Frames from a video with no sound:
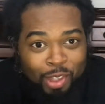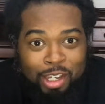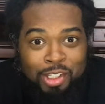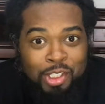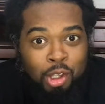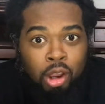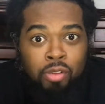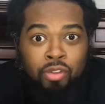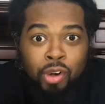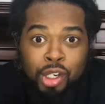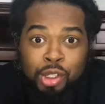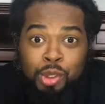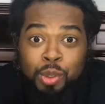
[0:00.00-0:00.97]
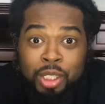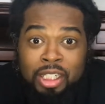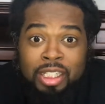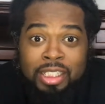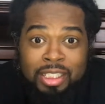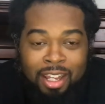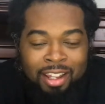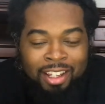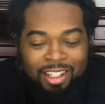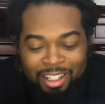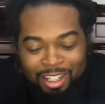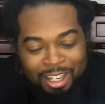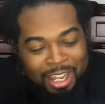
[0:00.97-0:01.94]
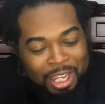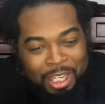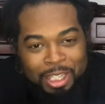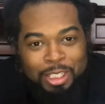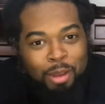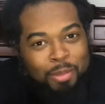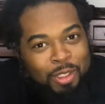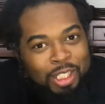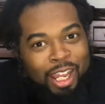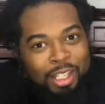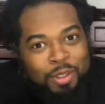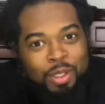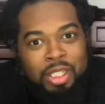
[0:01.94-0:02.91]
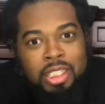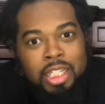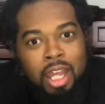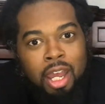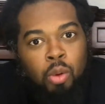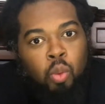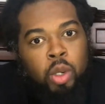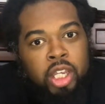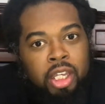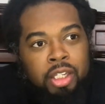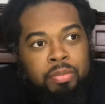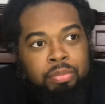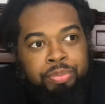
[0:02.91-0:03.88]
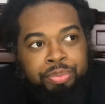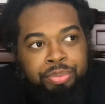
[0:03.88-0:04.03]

and start fresh. You can decide. It's almost like you can decide when